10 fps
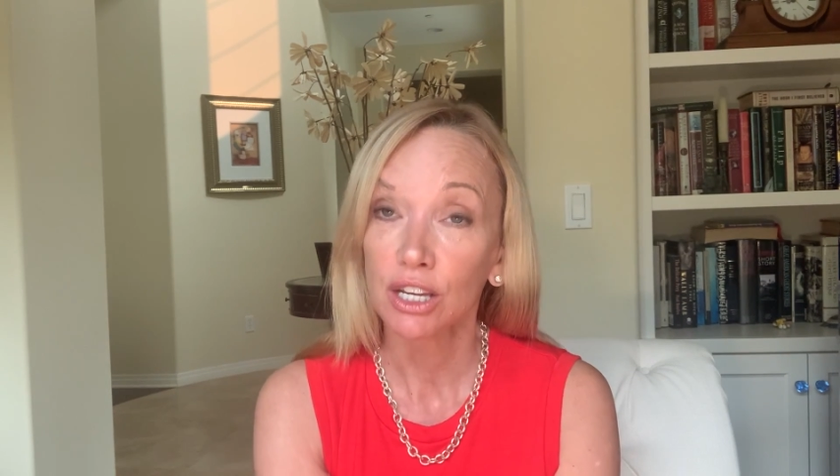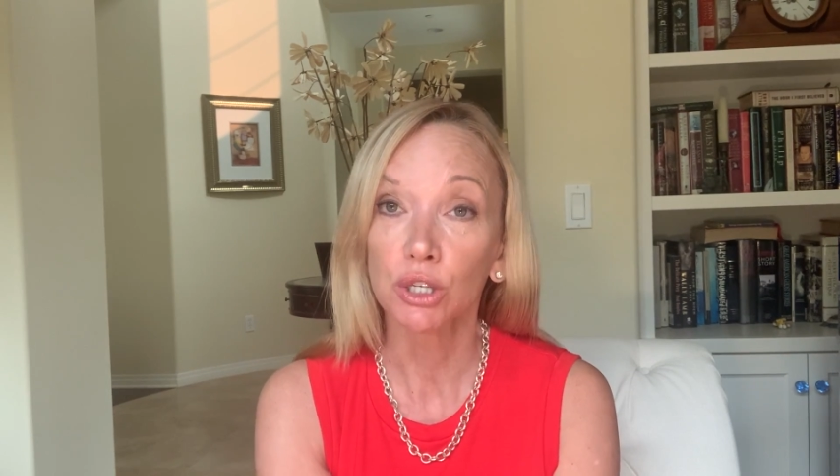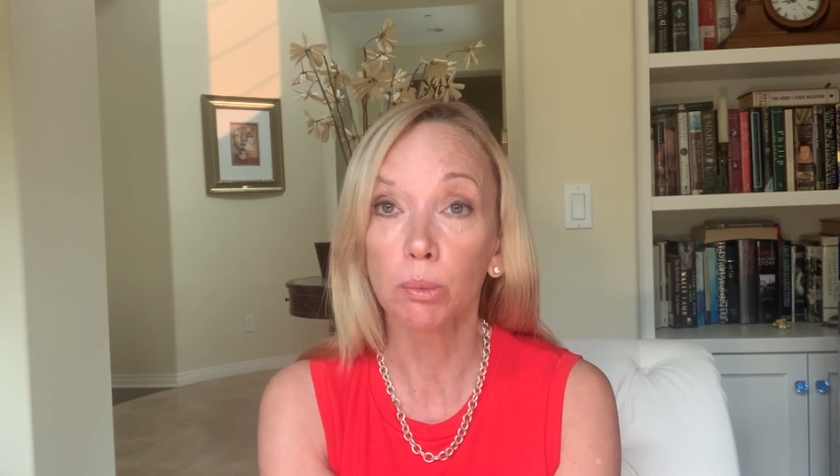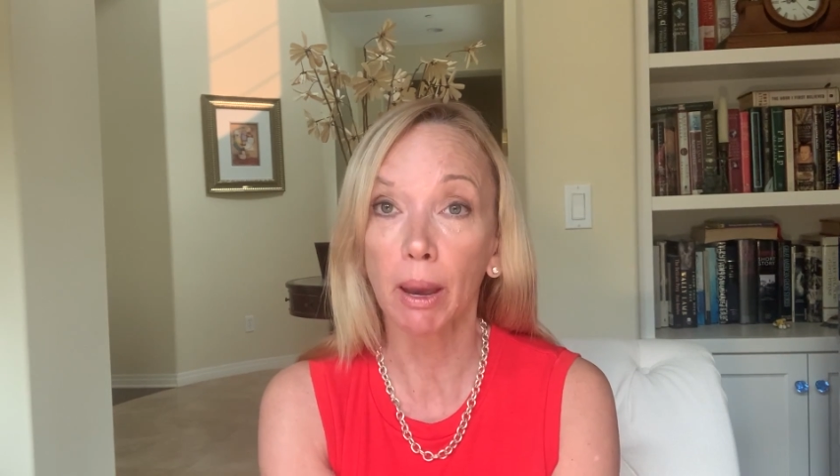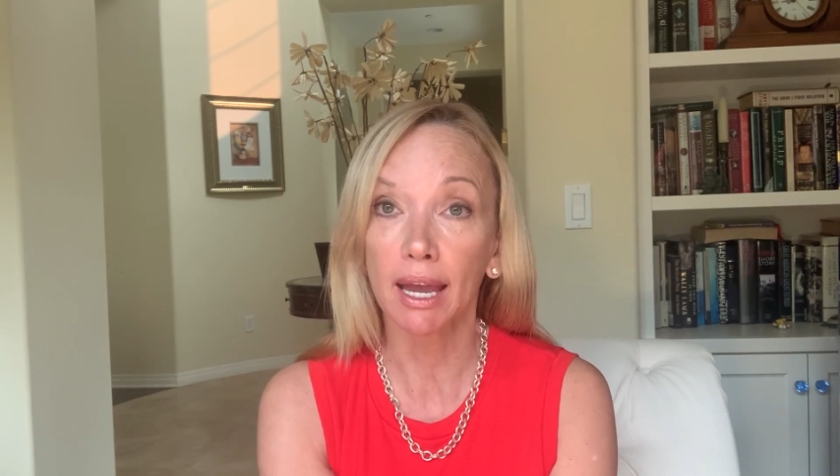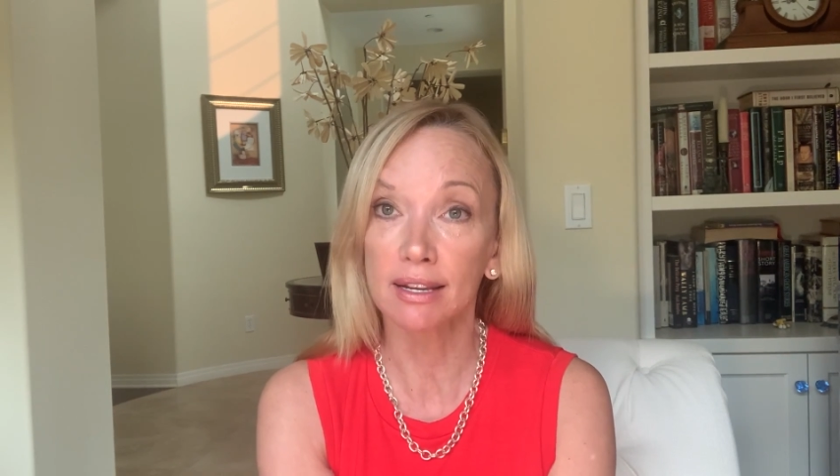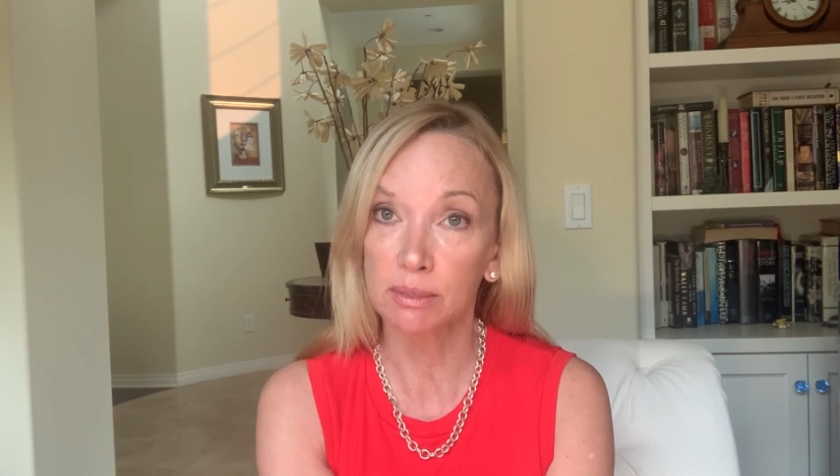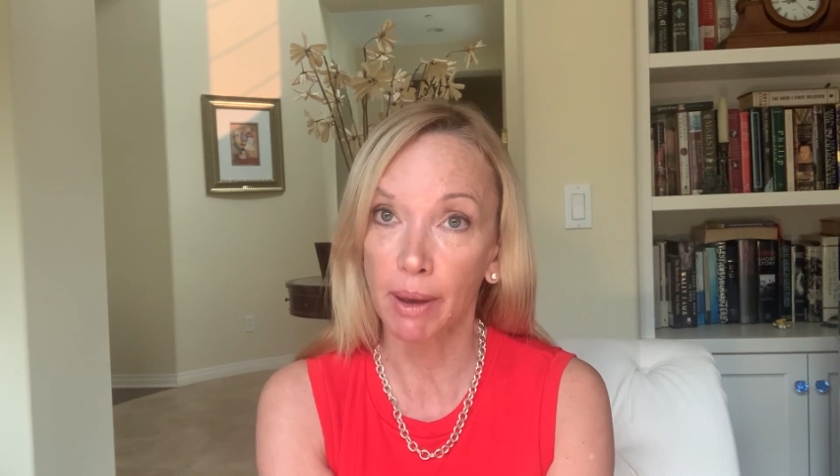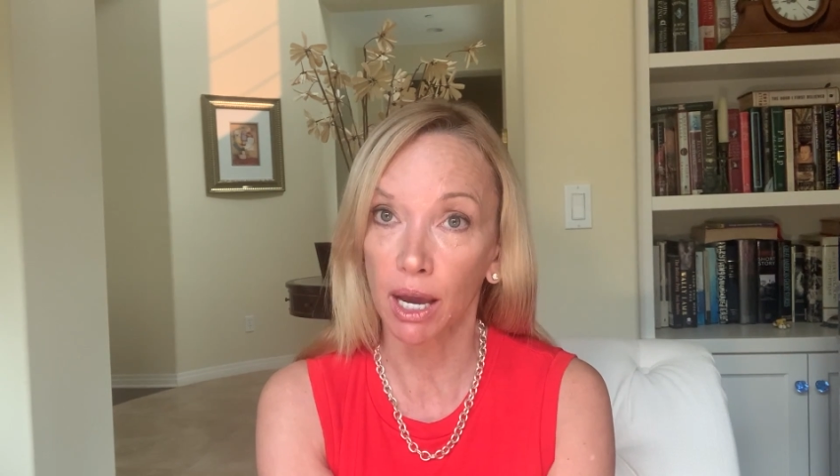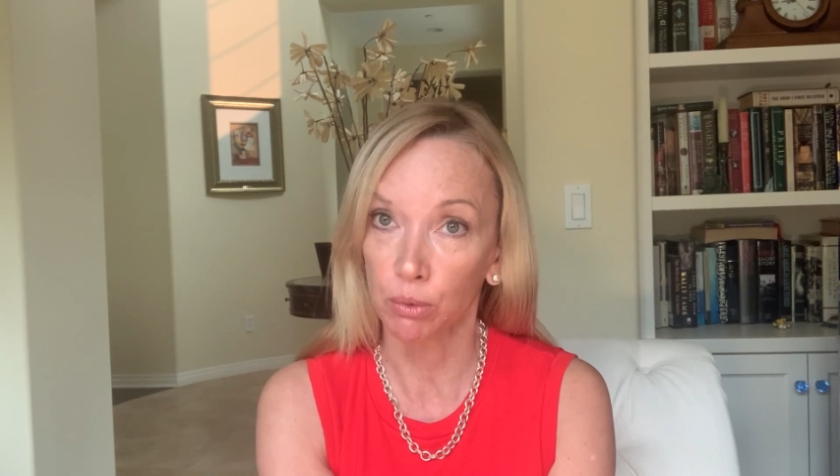You pay us
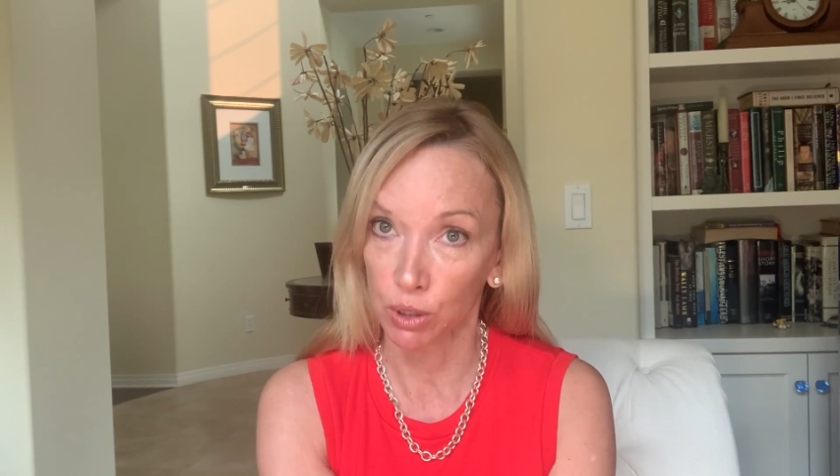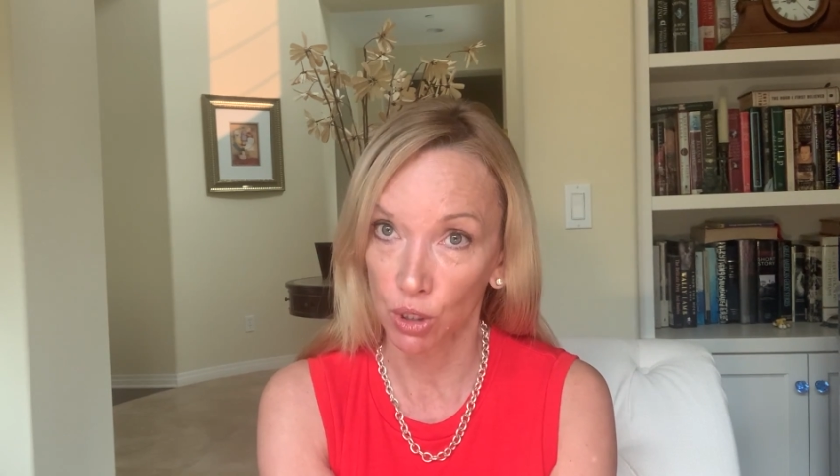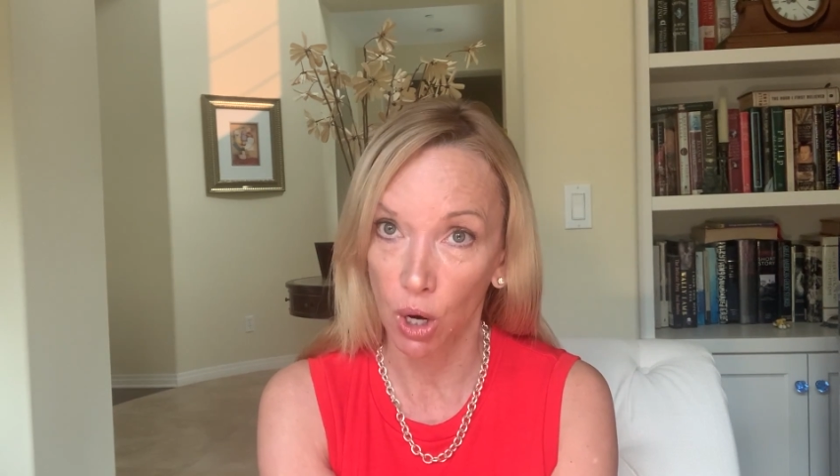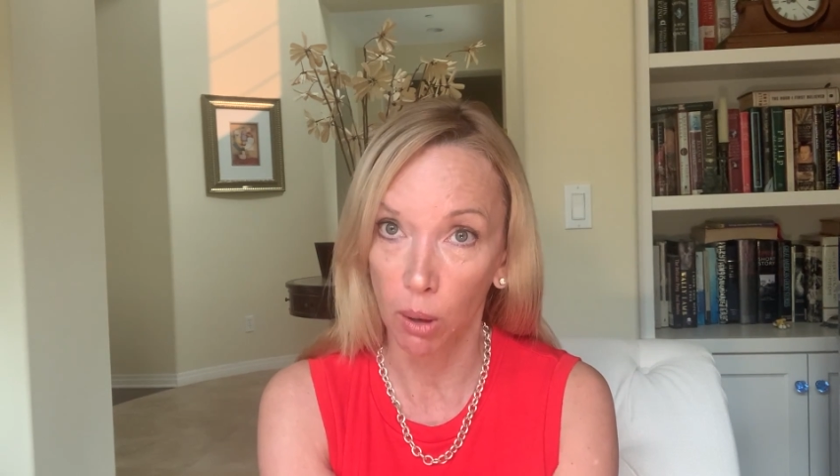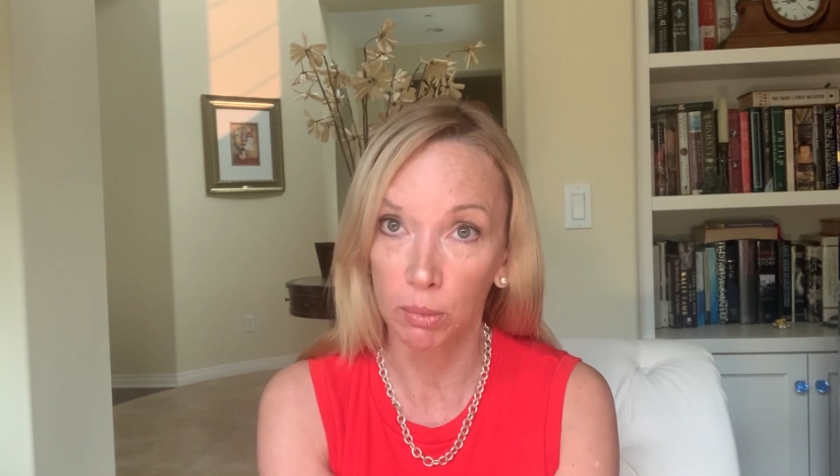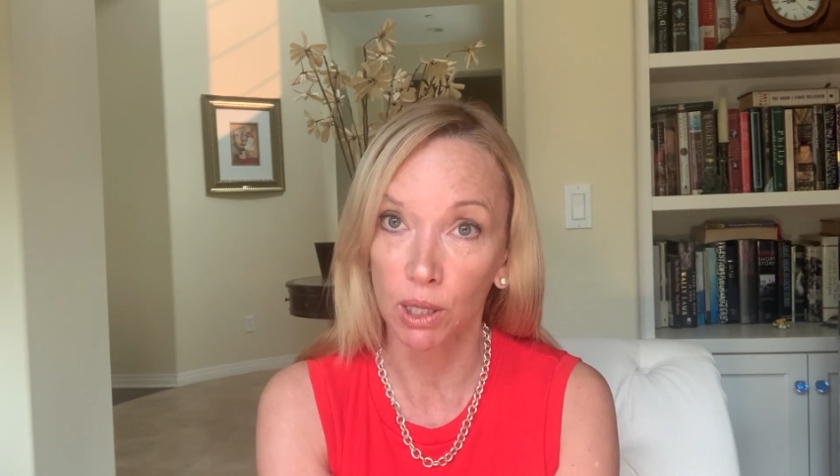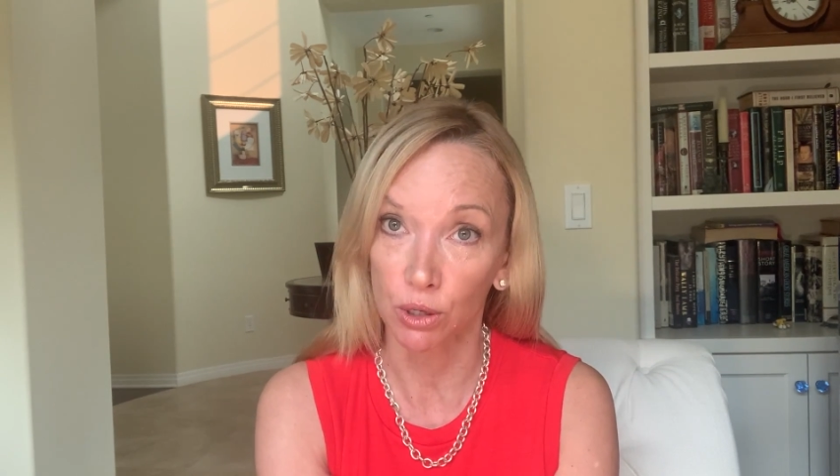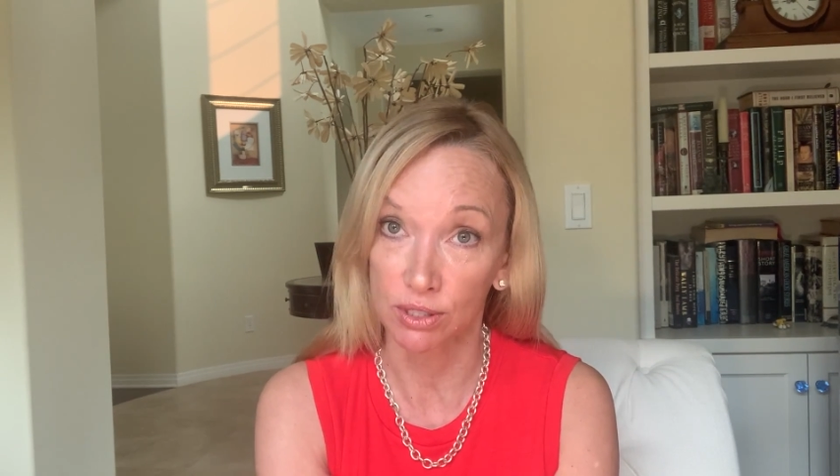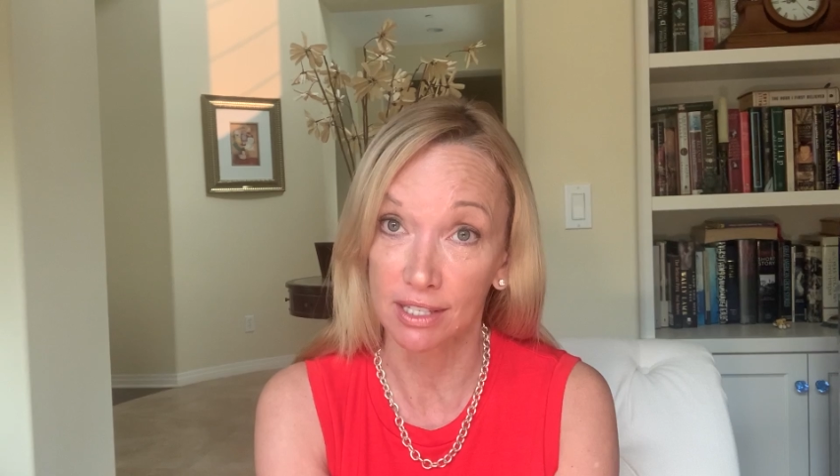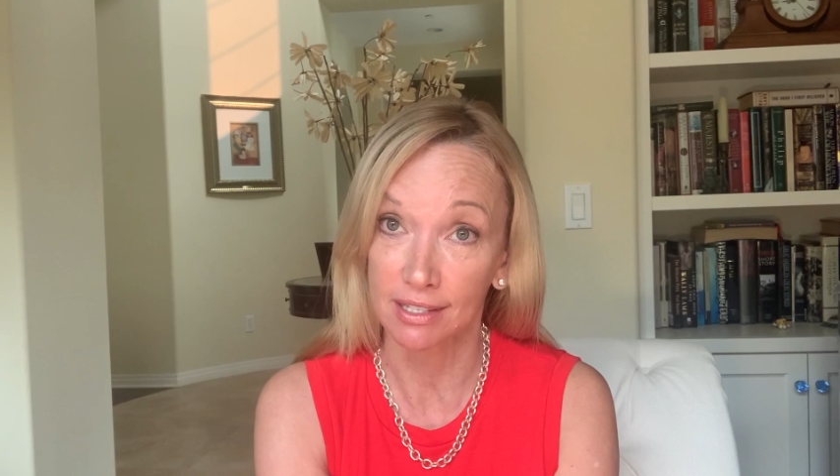back when your home
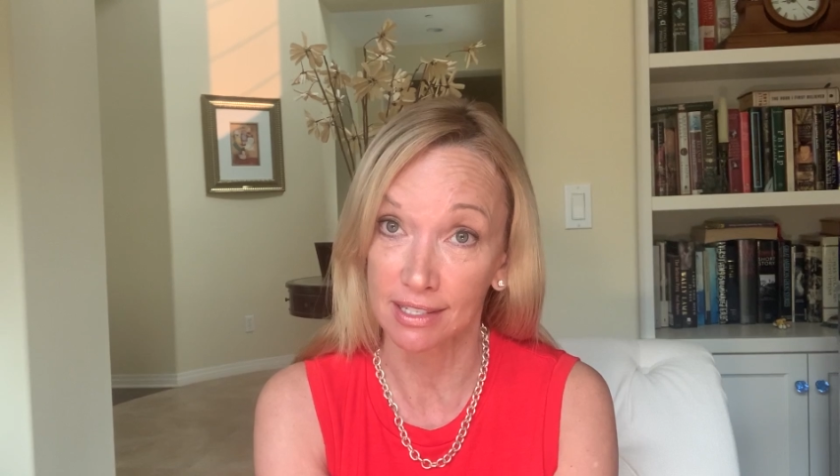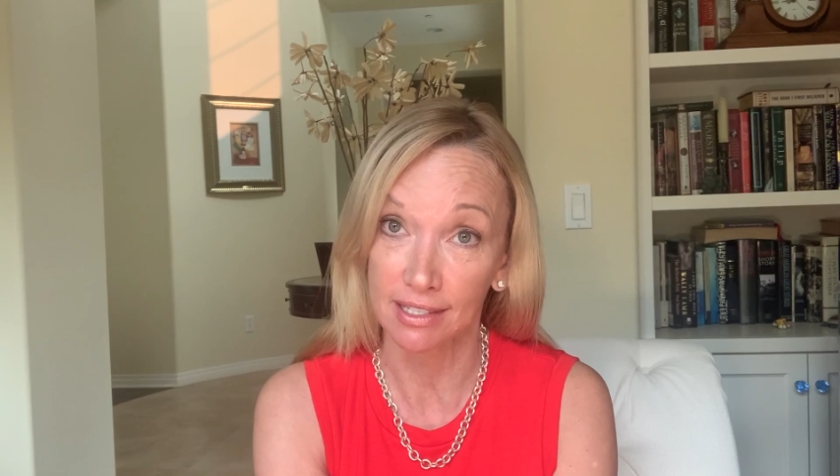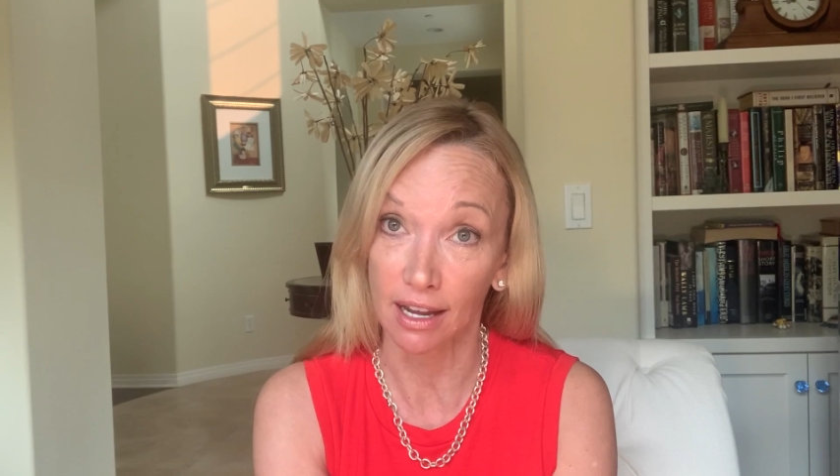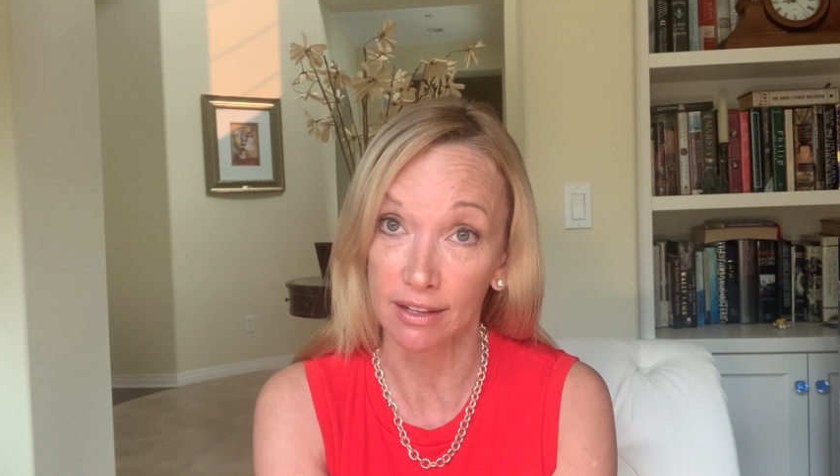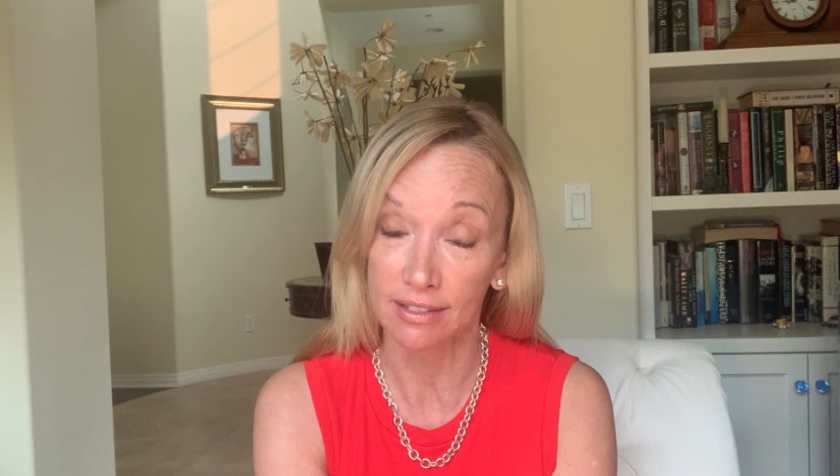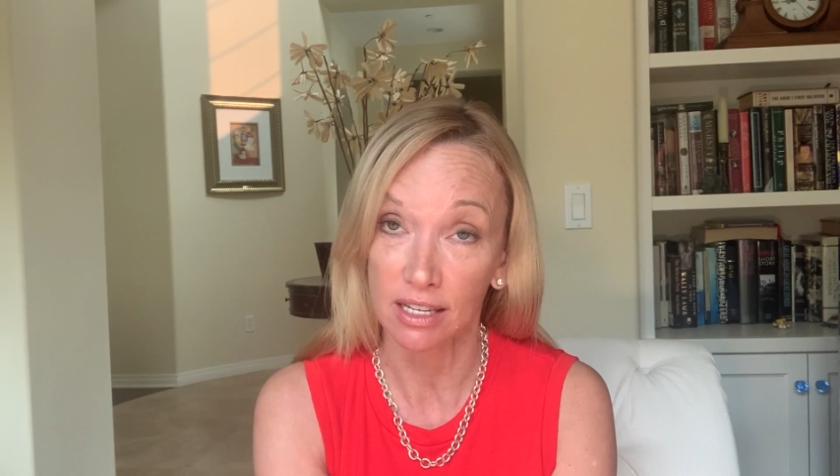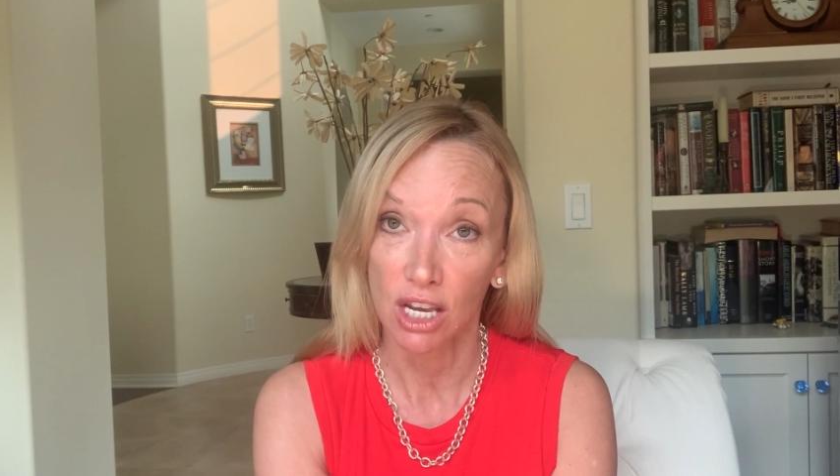closes and sells.